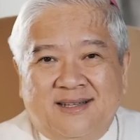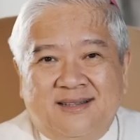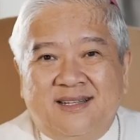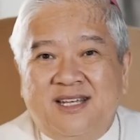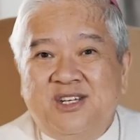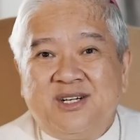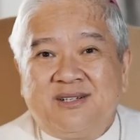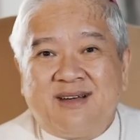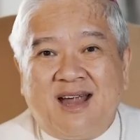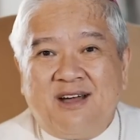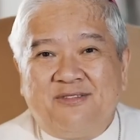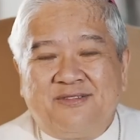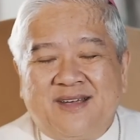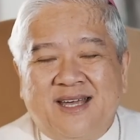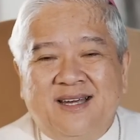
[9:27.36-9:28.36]
The
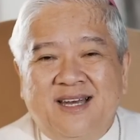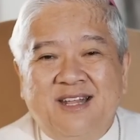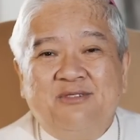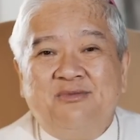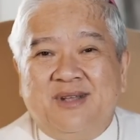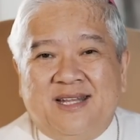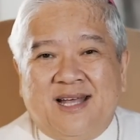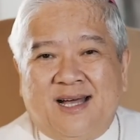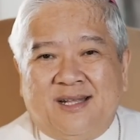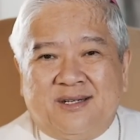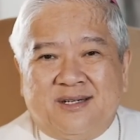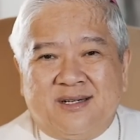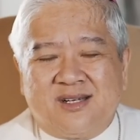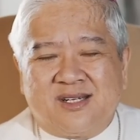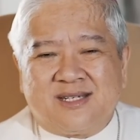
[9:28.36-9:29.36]
giraffe can live with
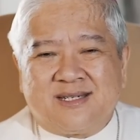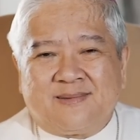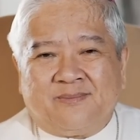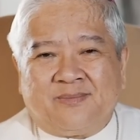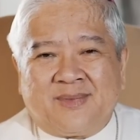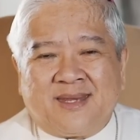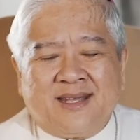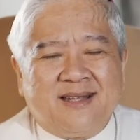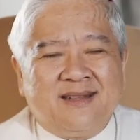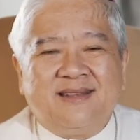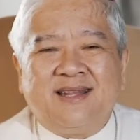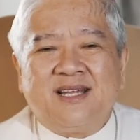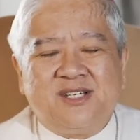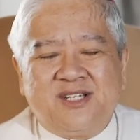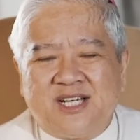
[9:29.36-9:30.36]
others,
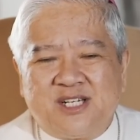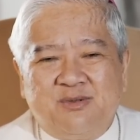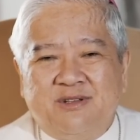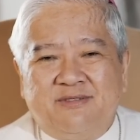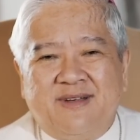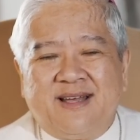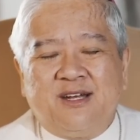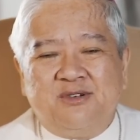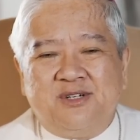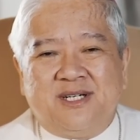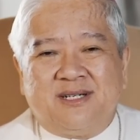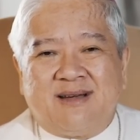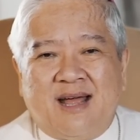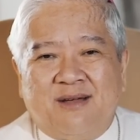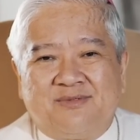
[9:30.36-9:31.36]
not just with fellow
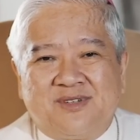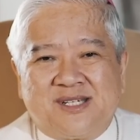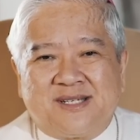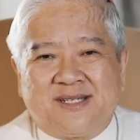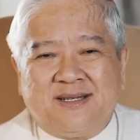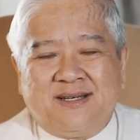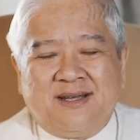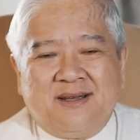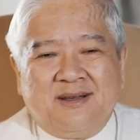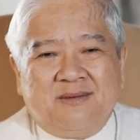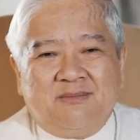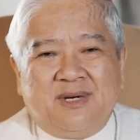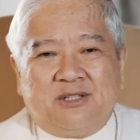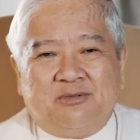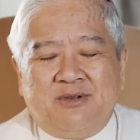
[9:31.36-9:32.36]
giraffes,
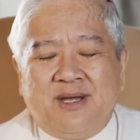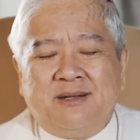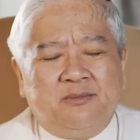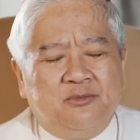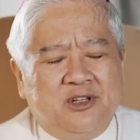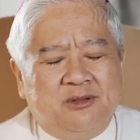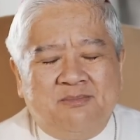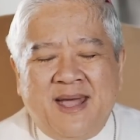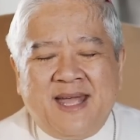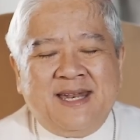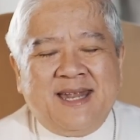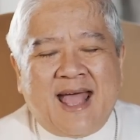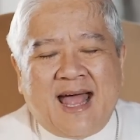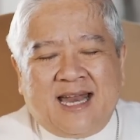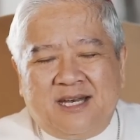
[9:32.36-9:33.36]
but with
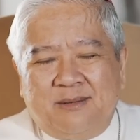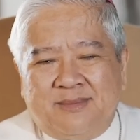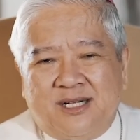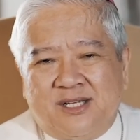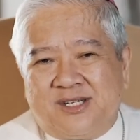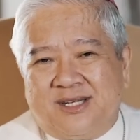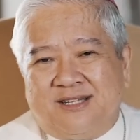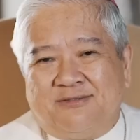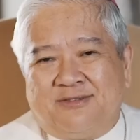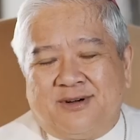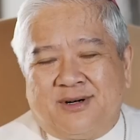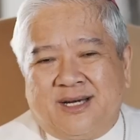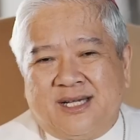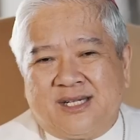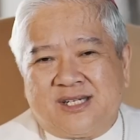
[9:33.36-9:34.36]
many animals in the
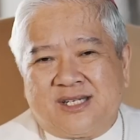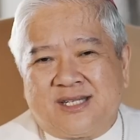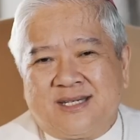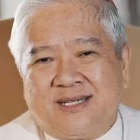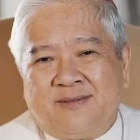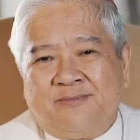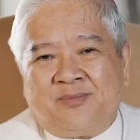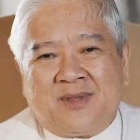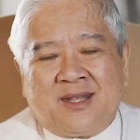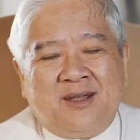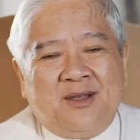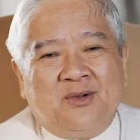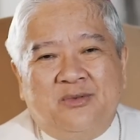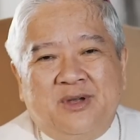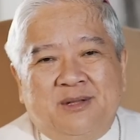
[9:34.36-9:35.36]
forest,
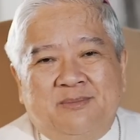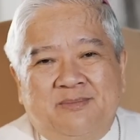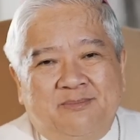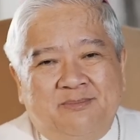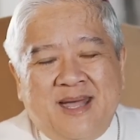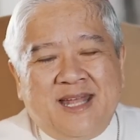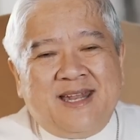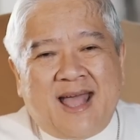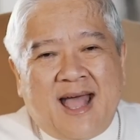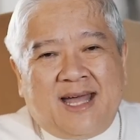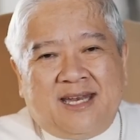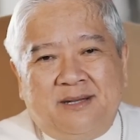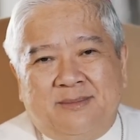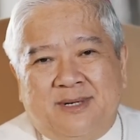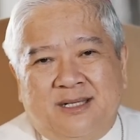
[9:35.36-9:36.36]
with many
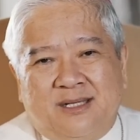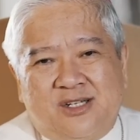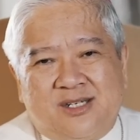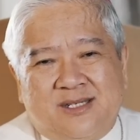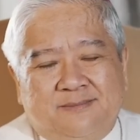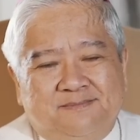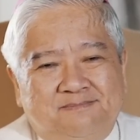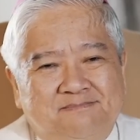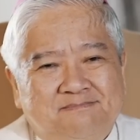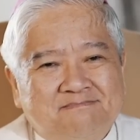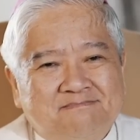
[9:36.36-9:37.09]
animals